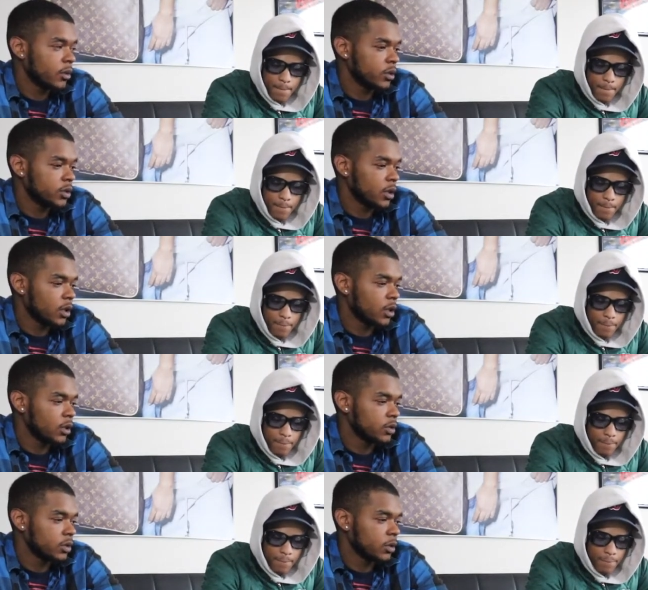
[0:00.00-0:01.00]
Speaker 1: with your
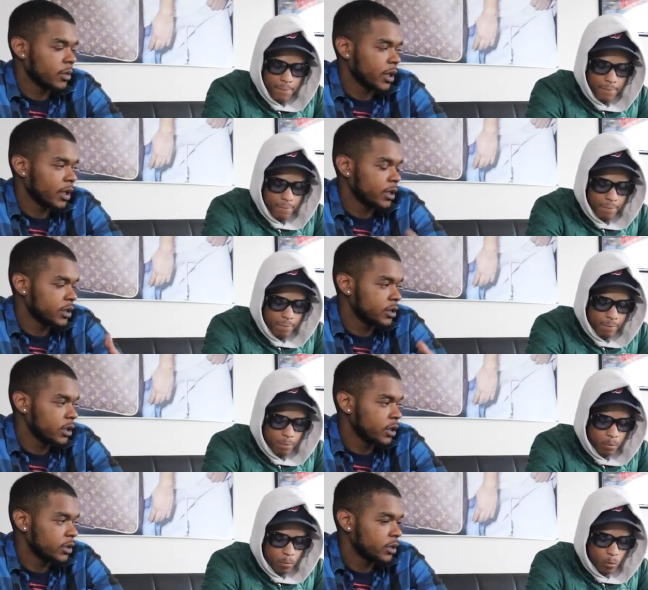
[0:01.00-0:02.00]
clothes, making like
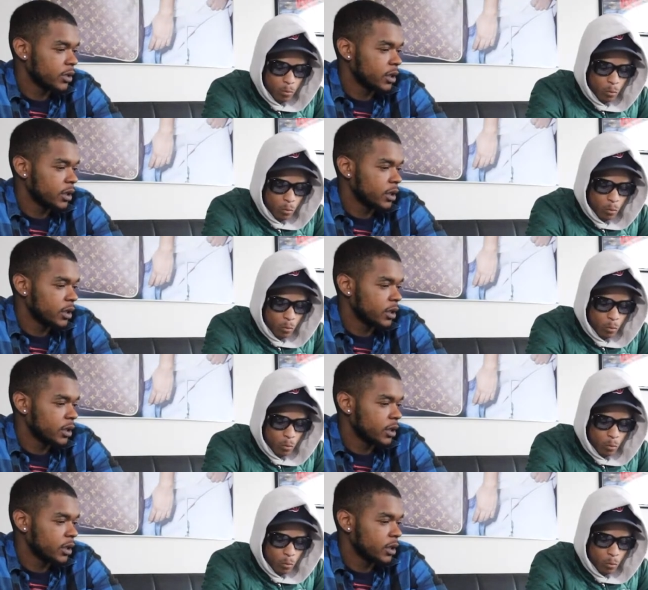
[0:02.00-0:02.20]
t-shirts